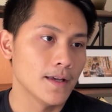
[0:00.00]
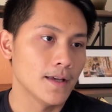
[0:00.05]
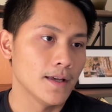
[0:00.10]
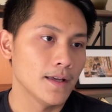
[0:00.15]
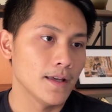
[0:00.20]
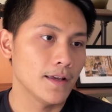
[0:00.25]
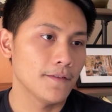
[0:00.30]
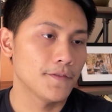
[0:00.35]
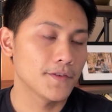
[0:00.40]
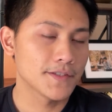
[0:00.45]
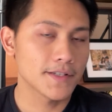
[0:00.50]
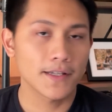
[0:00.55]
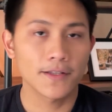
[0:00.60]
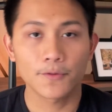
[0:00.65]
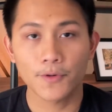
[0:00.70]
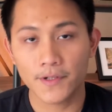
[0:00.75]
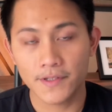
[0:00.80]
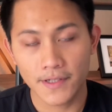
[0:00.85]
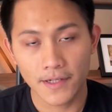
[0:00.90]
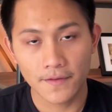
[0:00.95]
if you stick
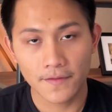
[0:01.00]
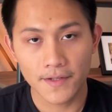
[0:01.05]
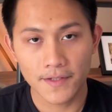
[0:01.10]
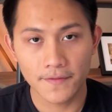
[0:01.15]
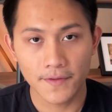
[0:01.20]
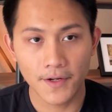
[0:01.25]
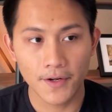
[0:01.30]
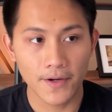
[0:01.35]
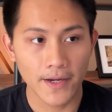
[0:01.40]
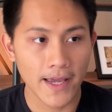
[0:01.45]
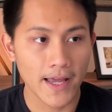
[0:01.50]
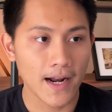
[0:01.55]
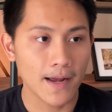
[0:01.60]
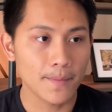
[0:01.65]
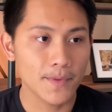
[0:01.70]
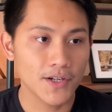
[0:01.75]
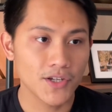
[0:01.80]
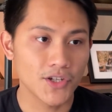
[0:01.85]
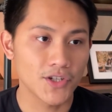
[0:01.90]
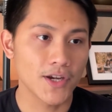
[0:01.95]
towards the end of this video, again, I'm
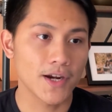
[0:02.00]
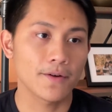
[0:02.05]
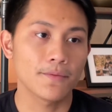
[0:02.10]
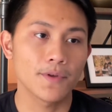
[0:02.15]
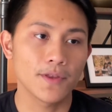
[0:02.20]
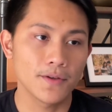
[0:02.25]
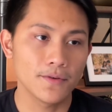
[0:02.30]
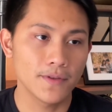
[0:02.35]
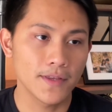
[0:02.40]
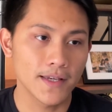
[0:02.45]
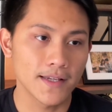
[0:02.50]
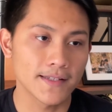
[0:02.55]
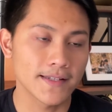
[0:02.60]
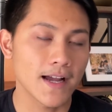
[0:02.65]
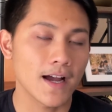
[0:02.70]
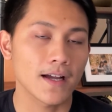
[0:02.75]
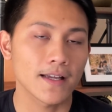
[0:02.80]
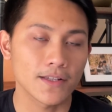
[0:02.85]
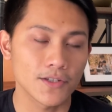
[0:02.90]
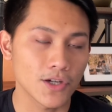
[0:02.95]
going to share with you the
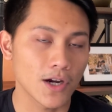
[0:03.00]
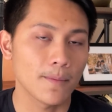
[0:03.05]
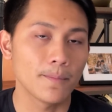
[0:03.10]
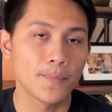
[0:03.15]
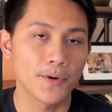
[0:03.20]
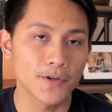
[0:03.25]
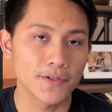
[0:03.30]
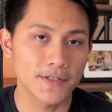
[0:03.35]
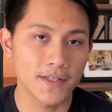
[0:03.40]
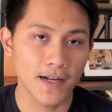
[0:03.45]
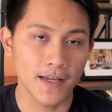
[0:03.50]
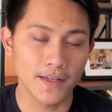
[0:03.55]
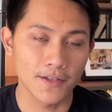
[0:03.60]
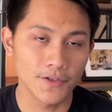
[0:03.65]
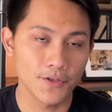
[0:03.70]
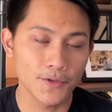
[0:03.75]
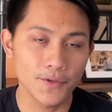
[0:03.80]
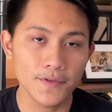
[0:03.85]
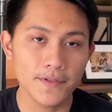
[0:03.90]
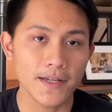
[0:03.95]
exact job post that I
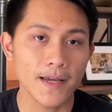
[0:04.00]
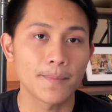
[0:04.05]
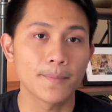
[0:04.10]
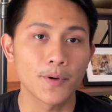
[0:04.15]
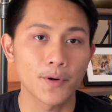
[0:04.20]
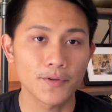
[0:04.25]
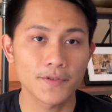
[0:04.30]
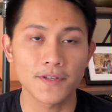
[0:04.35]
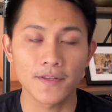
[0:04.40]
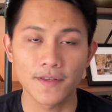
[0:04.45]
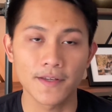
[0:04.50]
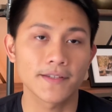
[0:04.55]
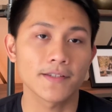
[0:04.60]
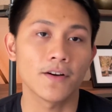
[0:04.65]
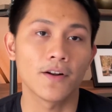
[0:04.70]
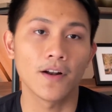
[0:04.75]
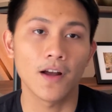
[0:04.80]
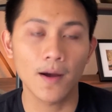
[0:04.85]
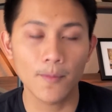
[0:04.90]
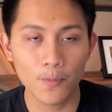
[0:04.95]
use. I posted this
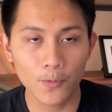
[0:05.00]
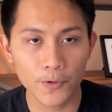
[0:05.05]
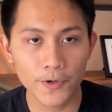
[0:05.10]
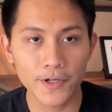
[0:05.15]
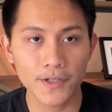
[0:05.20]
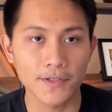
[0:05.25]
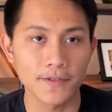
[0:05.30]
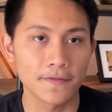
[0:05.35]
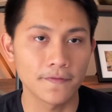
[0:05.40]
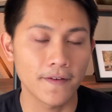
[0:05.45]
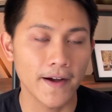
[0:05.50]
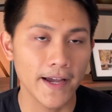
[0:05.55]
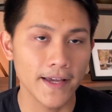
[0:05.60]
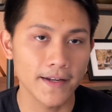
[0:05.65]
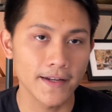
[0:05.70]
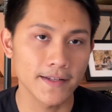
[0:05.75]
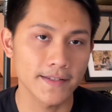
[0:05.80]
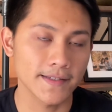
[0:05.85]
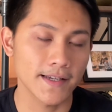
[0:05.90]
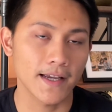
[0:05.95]
on Upwork to find
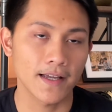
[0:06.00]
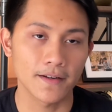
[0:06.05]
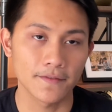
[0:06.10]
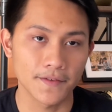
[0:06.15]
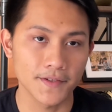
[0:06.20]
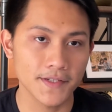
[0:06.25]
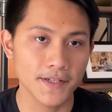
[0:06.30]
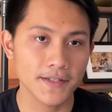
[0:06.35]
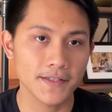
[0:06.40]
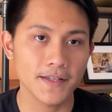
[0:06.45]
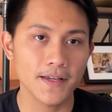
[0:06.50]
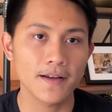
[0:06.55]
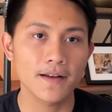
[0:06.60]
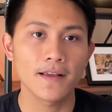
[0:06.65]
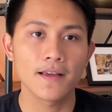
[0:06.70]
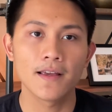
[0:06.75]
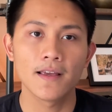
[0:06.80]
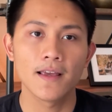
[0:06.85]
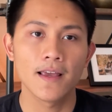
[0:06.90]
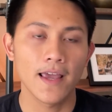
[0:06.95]
an executive assistant,
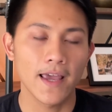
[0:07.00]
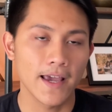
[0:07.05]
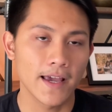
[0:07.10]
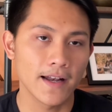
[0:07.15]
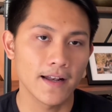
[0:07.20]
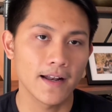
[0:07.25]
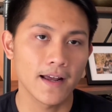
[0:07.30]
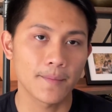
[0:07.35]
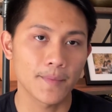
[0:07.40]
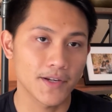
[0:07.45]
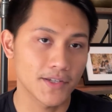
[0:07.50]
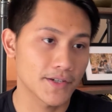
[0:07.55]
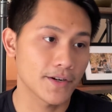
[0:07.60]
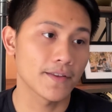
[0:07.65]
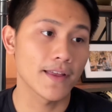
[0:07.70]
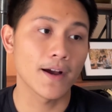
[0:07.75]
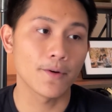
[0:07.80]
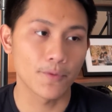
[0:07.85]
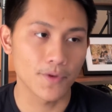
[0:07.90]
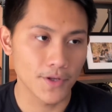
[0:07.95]
and I'm going to share
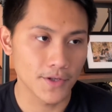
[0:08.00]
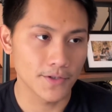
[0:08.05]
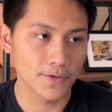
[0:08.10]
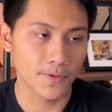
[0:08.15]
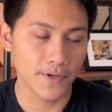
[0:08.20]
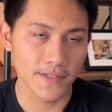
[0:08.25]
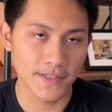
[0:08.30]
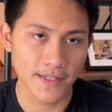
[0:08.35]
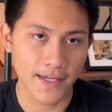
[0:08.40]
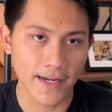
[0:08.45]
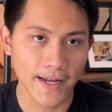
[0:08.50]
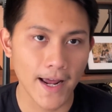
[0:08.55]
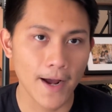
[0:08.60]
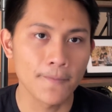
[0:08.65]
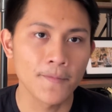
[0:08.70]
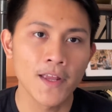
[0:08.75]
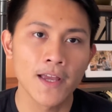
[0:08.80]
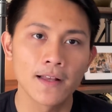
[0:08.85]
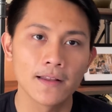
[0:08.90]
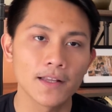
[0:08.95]
that with you towards the end.
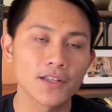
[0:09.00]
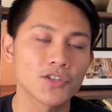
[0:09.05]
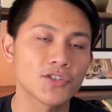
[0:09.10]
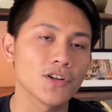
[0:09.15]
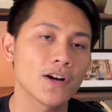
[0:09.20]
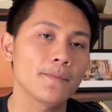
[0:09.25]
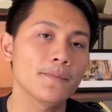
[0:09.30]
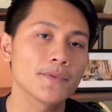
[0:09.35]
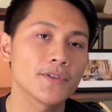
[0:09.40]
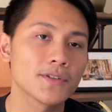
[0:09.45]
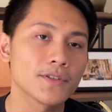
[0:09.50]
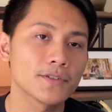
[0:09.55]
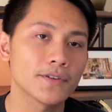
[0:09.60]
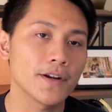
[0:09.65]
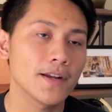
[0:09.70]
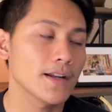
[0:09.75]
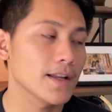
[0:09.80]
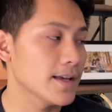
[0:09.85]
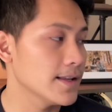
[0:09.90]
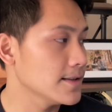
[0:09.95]
Now, let's jump
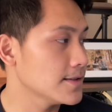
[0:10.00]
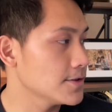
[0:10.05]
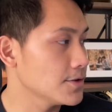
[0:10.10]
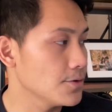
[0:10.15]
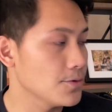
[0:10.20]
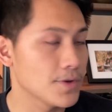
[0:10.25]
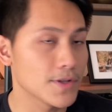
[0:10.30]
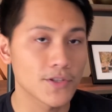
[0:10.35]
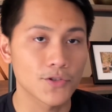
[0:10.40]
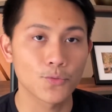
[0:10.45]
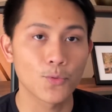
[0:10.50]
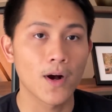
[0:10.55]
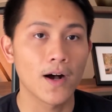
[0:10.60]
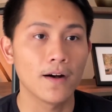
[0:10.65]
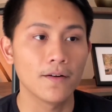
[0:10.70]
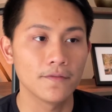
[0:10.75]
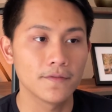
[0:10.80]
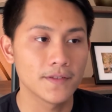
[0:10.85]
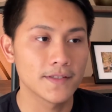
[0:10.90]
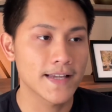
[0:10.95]
straight into the
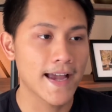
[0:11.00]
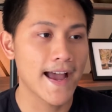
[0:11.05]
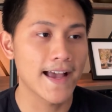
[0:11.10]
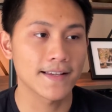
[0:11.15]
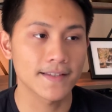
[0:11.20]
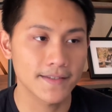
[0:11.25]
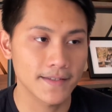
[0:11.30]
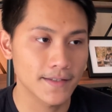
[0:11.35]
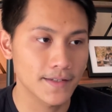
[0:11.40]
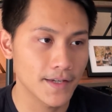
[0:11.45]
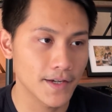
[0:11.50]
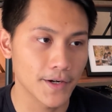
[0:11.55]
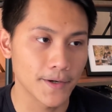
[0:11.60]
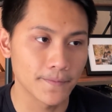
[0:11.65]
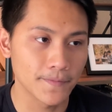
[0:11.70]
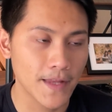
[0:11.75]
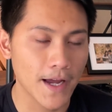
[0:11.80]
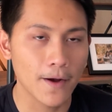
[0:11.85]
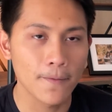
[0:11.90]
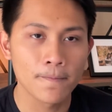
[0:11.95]
12 tasks here.
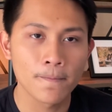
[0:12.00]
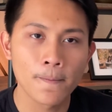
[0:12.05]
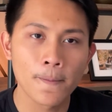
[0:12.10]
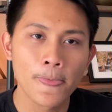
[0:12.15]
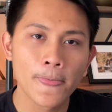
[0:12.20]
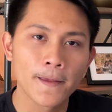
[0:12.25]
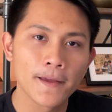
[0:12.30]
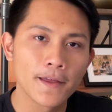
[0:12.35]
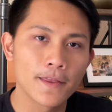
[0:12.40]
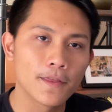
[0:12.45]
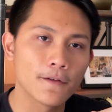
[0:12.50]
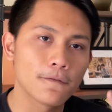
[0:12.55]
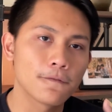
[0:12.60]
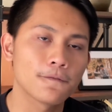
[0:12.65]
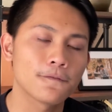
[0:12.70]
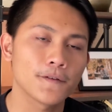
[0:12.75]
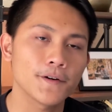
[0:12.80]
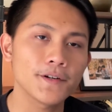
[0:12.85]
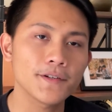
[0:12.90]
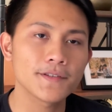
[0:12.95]
Now, the
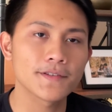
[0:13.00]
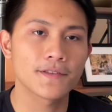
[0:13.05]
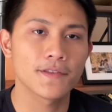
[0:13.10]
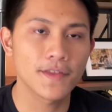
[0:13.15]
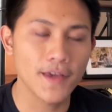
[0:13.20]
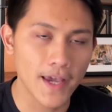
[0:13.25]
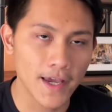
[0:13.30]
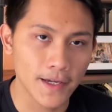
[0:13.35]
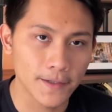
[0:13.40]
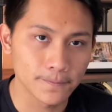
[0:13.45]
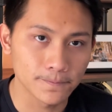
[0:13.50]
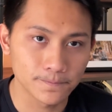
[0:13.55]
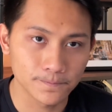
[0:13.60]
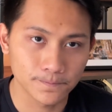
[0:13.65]
first thing